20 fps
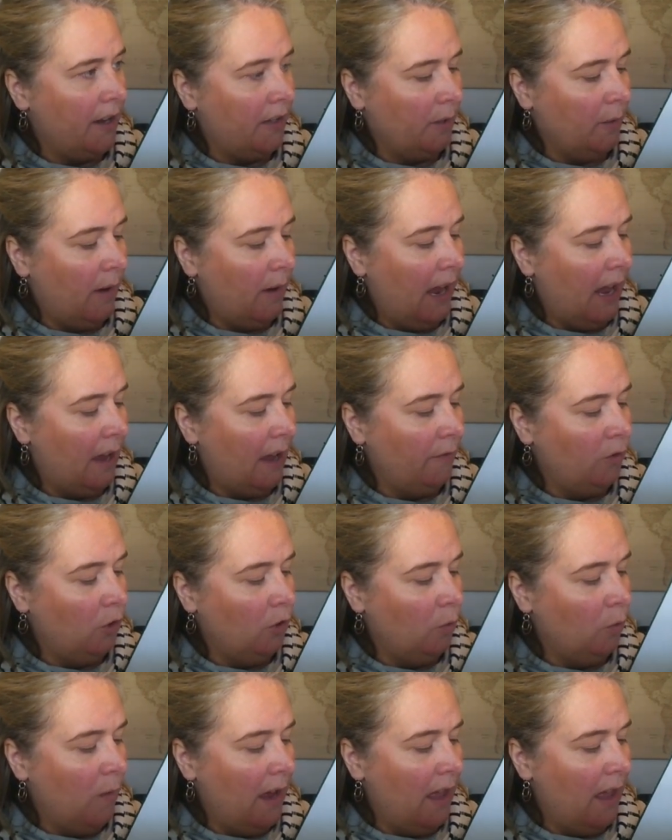So I have
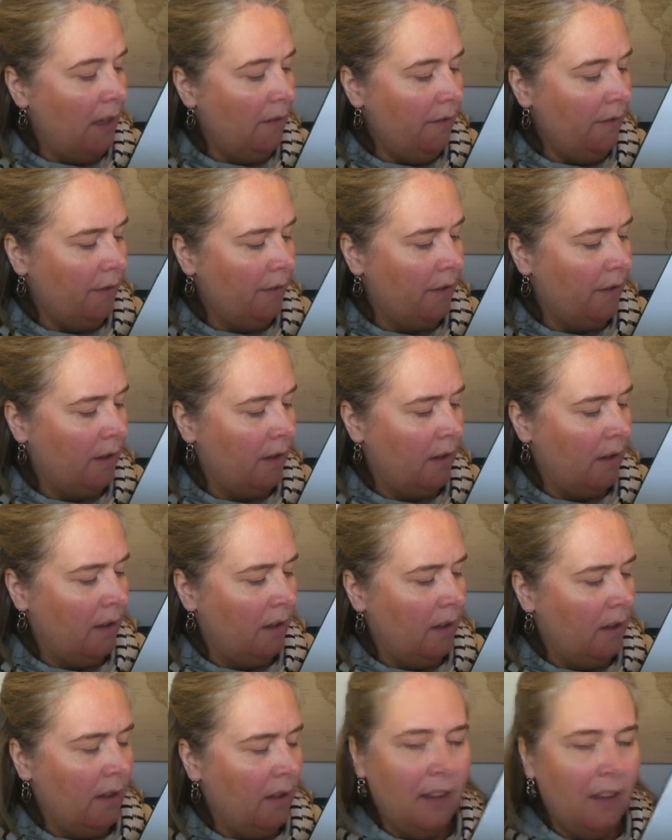12
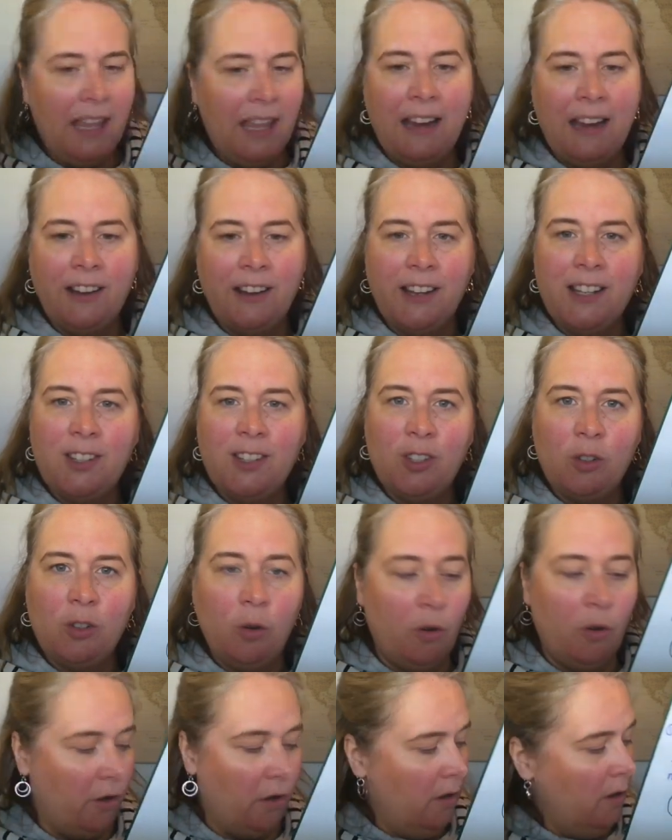carrots
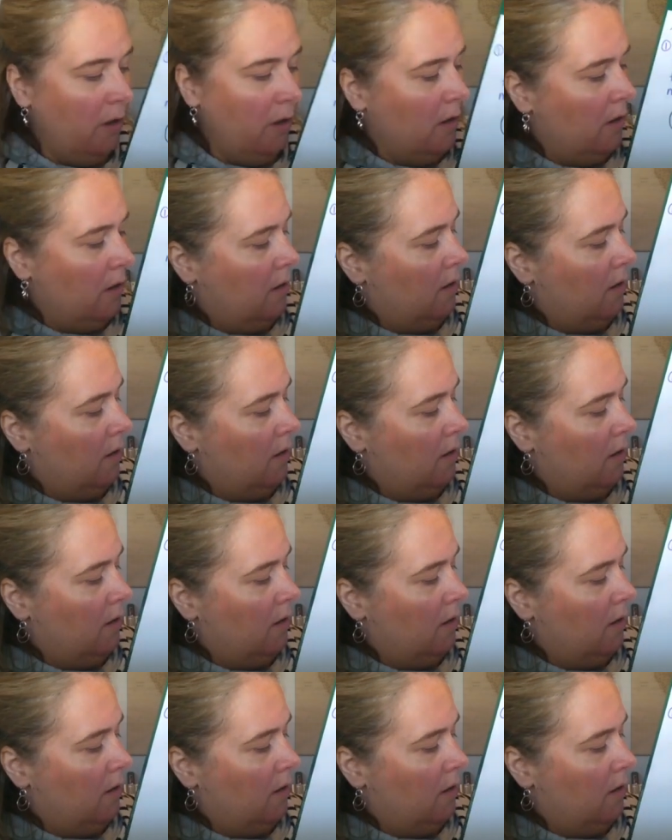total,